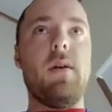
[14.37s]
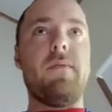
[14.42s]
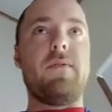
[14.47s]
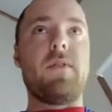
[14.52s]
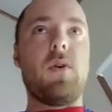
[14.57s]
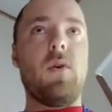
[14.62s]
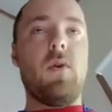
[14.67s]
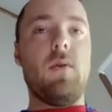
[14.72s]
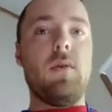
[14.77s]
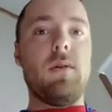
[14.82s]

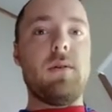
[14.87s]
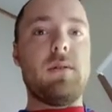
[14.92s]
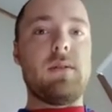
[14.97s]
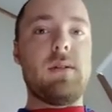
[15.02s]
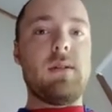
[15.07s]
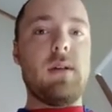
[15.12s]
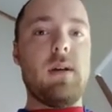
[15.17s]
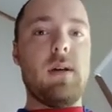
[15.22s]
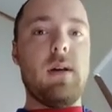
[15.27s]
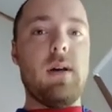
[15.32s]

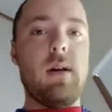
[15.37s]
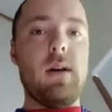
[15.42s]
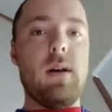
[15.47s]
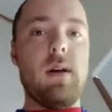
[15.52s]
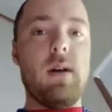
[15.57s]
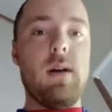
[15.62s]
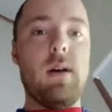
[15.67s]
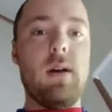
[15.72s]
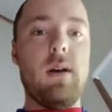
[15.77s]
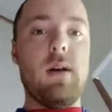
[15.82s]
course,
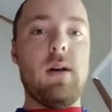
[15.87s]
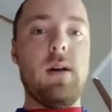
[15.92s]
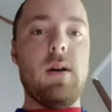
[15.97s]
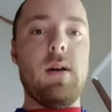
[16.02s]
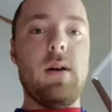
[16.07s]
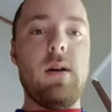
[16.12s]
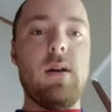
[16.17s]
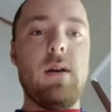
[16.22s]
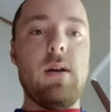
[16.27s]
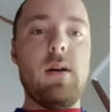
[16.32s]
of
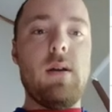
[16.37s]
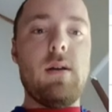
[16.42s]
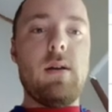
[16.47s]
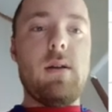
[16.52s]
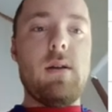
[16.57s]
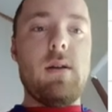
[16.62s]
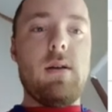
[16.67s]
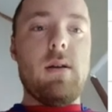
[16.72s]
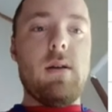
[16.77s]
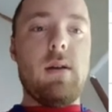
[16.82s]

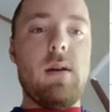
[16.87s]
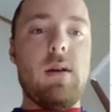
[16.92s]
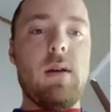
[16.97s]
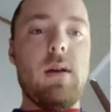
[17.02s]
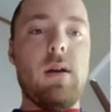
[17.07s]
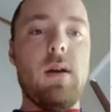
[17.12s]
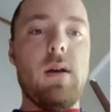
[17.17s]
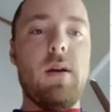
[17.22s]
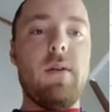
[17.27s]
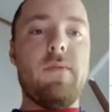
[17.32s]

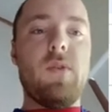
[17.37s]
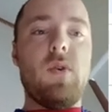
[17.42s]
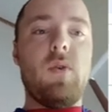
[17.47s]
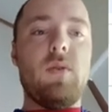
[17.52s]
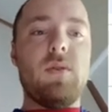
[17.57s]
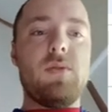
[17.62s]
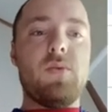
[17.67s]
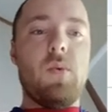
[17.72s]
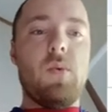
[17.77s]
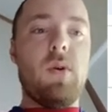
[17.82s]

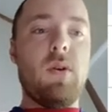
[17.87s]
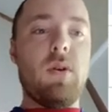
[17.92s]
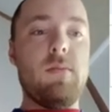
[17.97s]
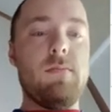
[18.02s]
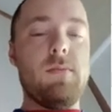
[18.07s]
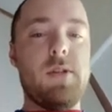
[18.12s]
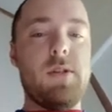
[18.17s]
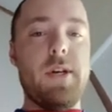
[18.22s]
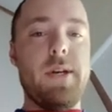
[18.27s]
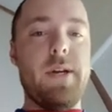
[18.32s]
course,
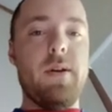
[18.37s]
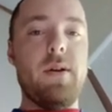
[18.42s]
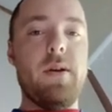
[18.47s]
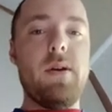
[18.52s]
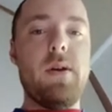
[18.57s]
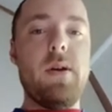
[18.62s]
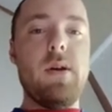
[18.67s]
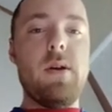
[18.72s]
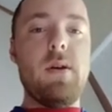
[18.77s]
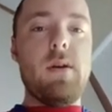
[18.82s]
welcome to
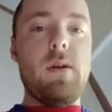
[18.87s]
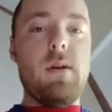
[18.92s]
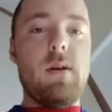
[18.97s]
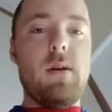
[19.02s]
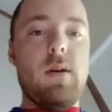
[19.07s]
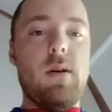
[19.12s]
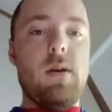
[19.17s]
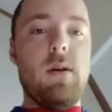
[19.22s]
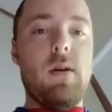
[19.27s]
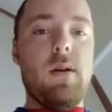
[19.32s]

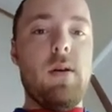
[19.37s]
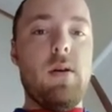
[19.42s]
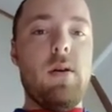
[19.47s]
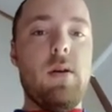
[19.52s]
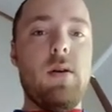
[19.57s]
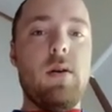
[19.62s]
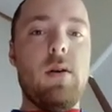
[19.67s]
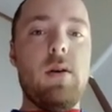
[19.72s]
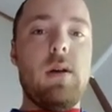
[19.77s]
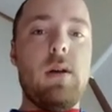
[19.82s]

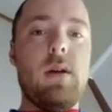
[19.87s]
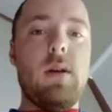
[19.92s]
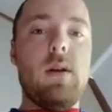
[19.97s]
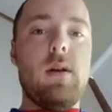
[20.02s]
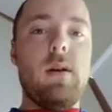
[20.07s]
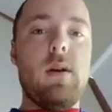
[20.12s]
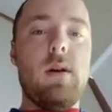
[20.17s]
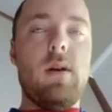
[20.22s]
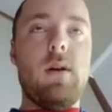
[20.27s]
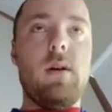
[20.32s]

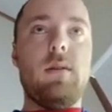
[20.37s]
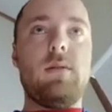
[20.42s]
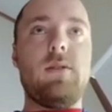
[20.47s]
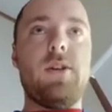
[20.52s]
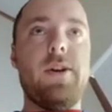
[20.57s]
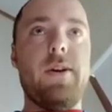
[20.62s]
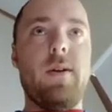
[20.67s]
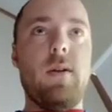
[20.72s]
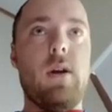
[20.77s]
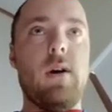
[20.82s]

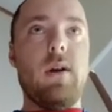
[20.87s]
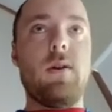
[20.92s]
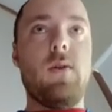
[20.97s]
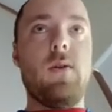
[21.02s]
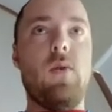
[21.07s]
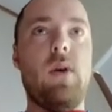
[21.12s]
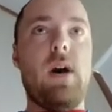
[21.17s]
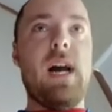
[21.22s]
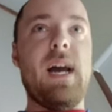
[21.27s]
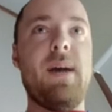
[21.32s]
your
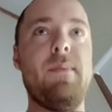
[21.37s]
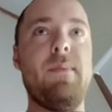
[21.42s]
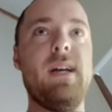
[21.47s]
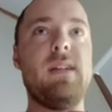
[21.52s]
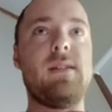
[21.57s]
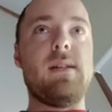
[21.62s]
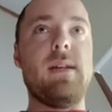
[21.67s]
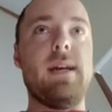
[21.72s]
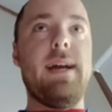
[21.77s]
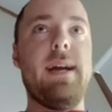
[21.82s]
local
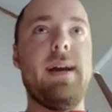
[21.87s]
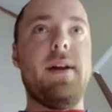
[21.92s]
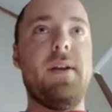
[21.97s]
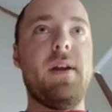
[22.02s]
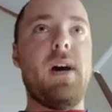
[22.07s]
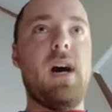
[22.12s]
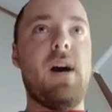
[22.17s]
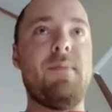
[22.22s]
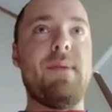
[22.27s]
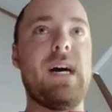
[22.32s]
ABC and
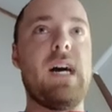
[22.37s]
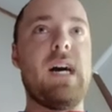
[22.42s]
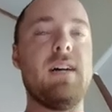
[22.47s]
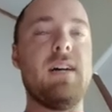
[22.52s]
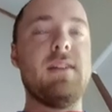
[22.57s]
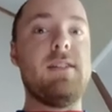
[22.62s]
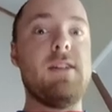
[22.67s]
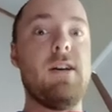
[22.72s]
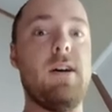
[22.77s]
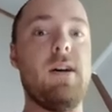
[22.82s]
Upper
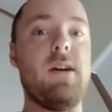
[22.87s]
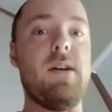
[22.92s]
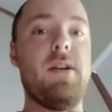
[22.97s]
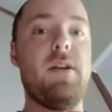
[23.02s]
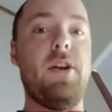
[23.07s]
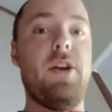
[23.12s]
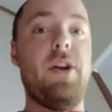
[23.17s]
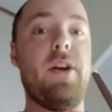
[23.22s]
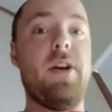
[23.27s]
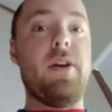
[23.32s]
Hunter
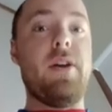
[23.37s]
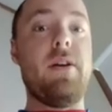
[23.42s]
news.